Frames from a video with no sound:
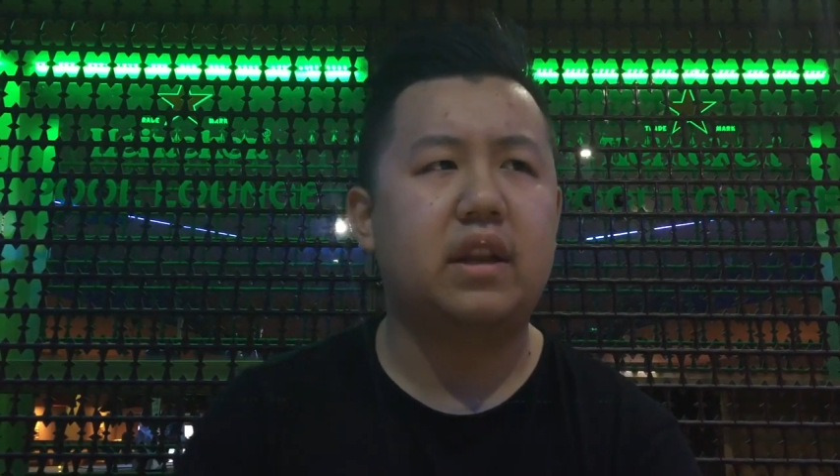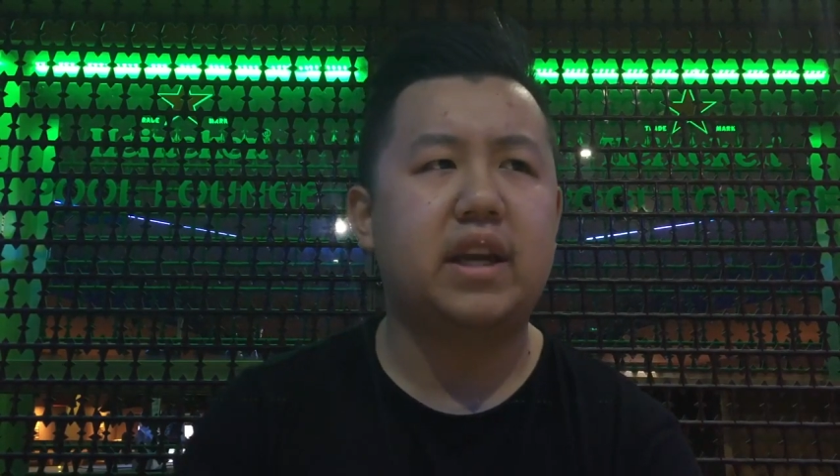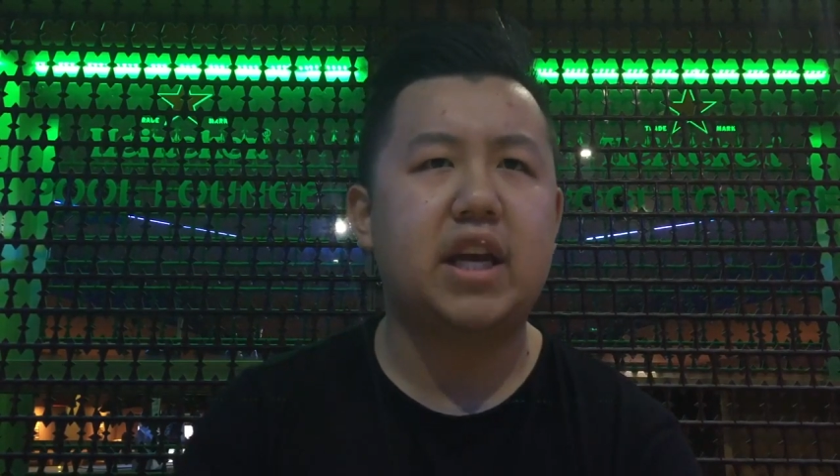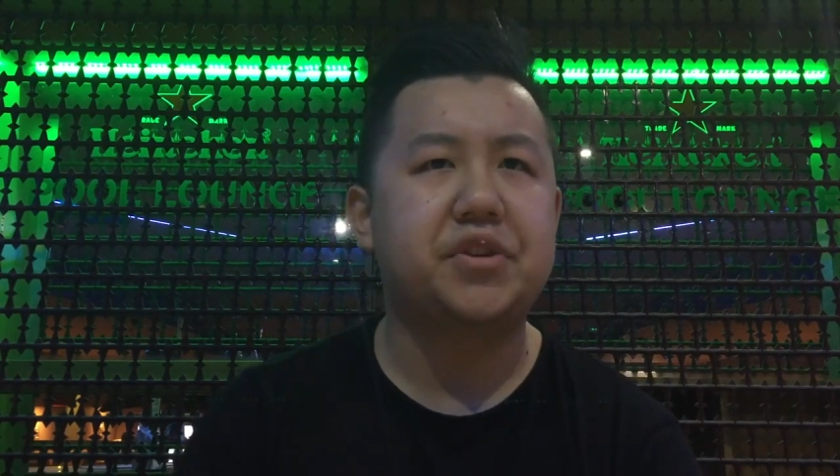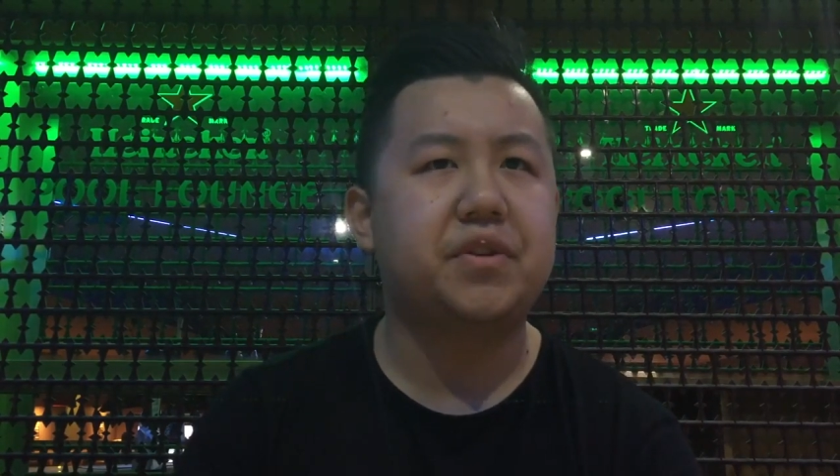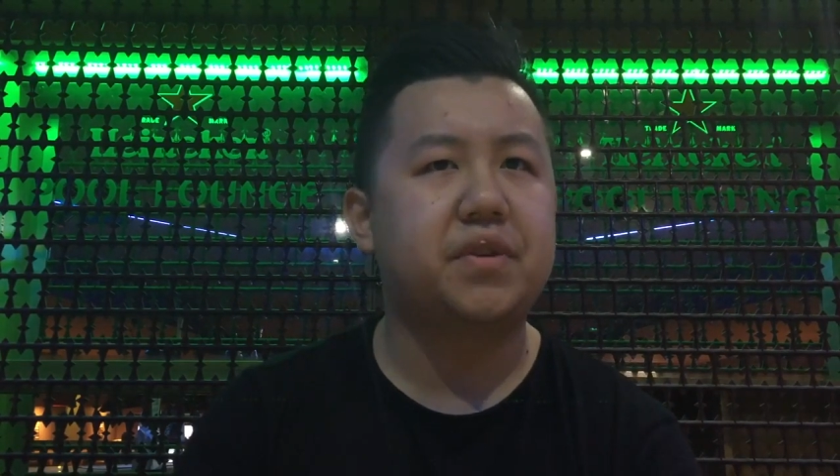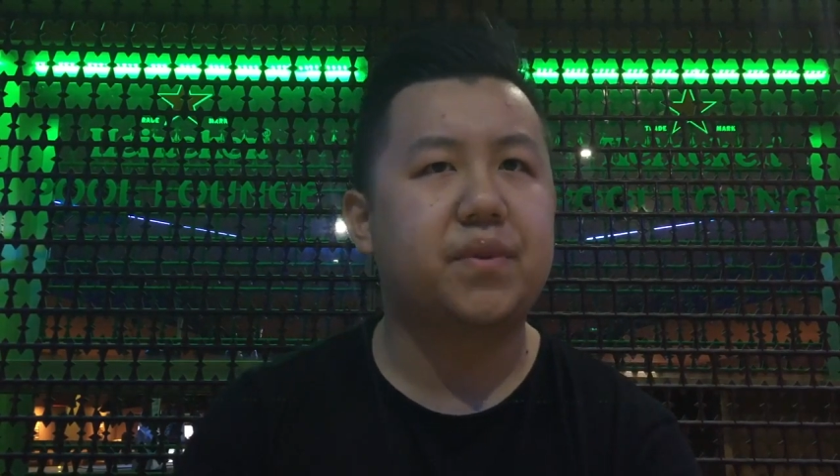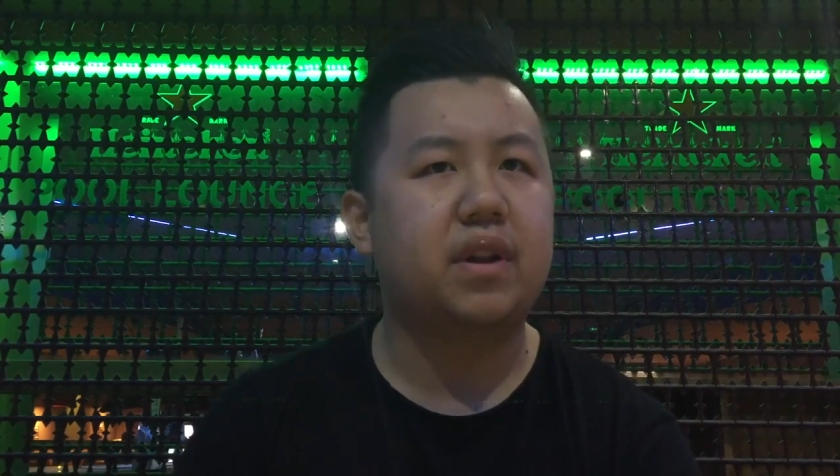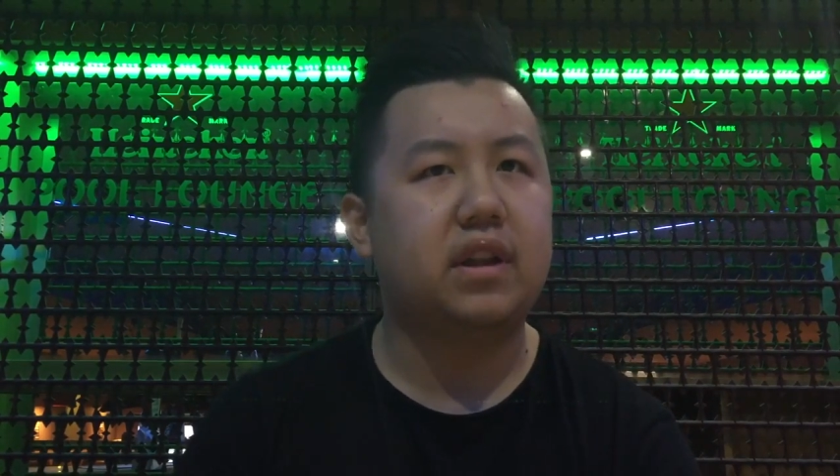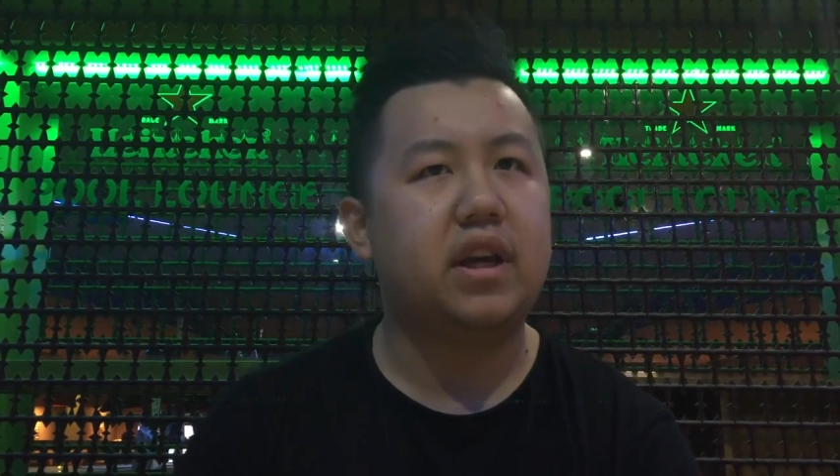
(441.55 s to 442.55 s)
In Asia as
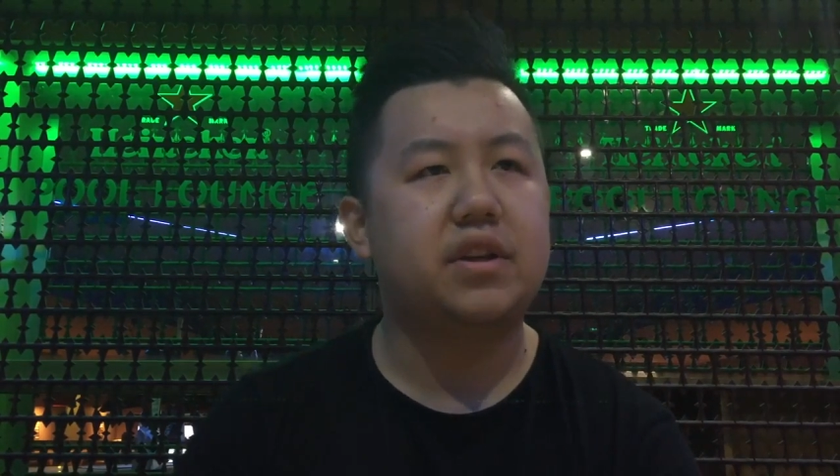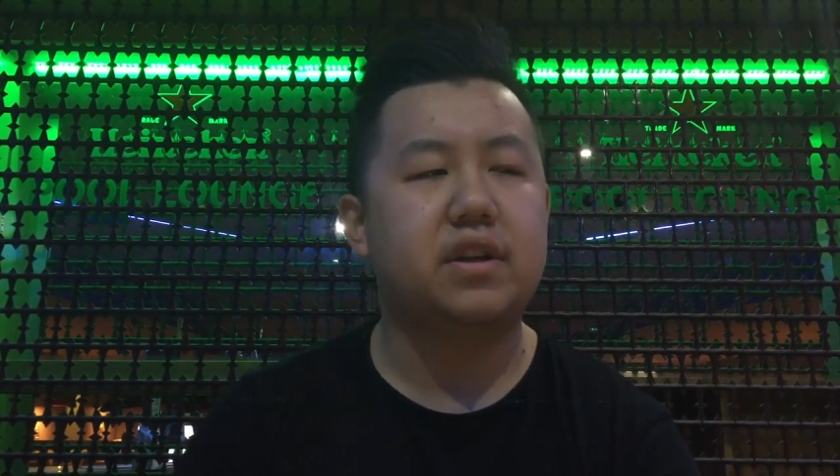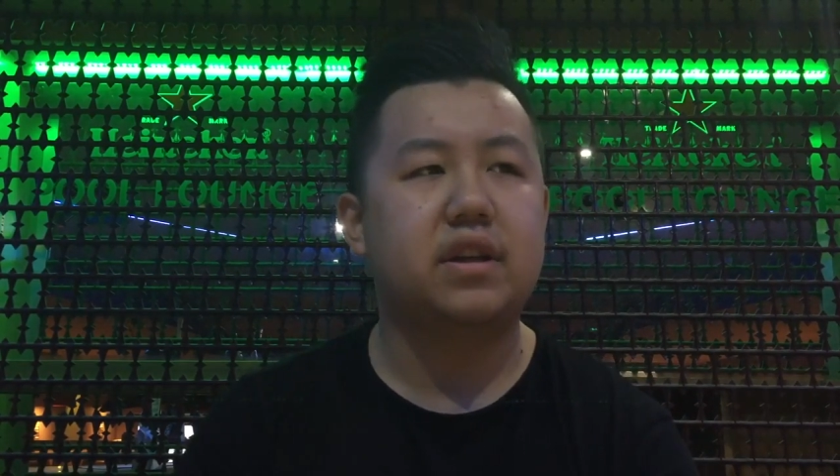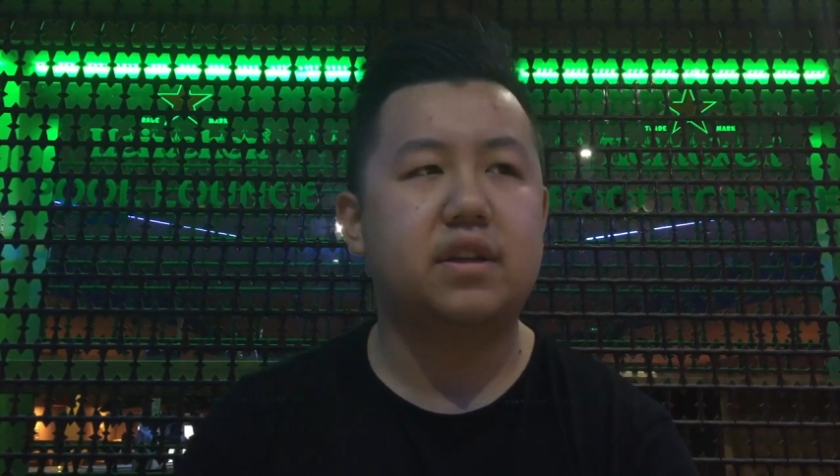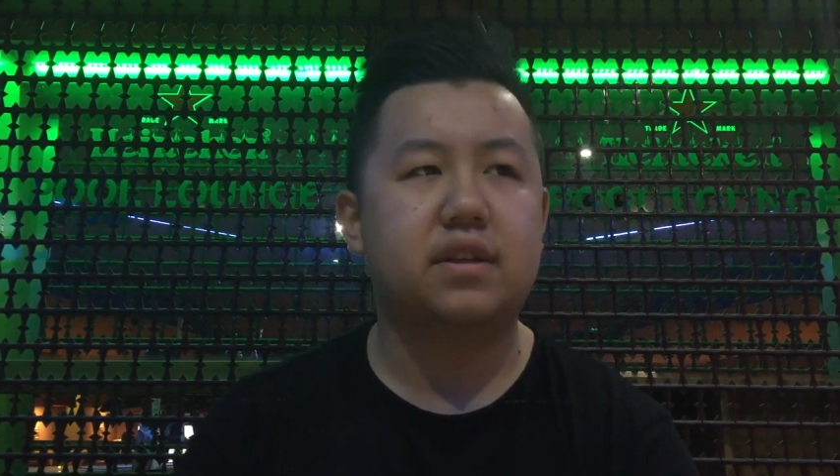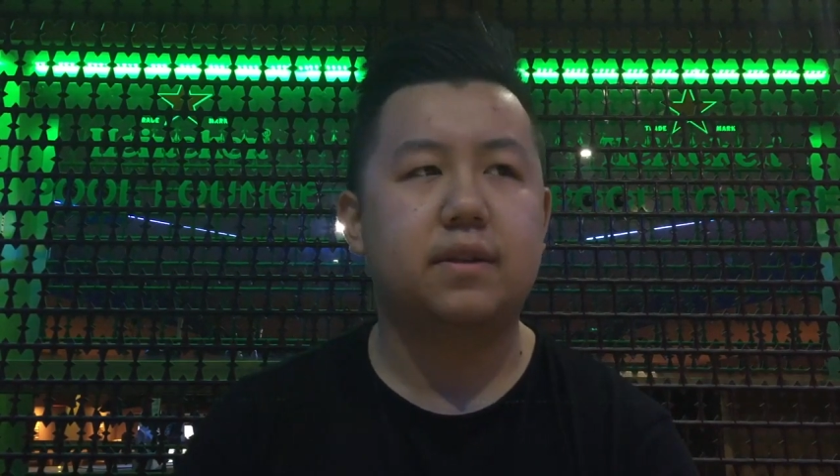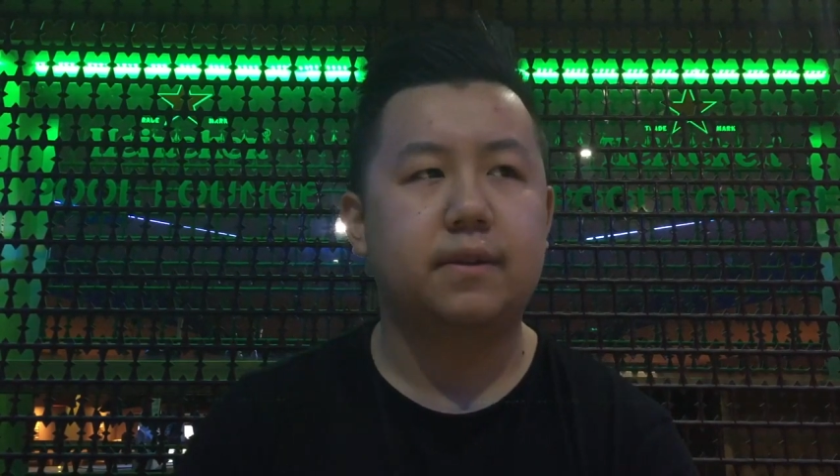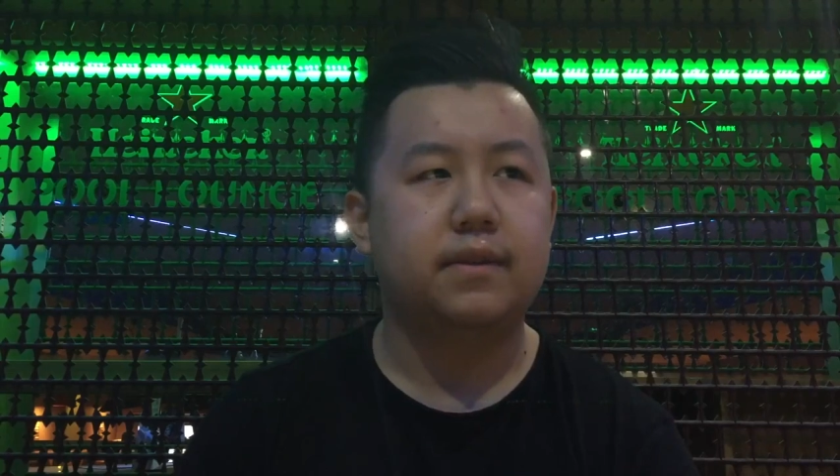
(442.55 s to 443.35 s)
well. In Asia, it's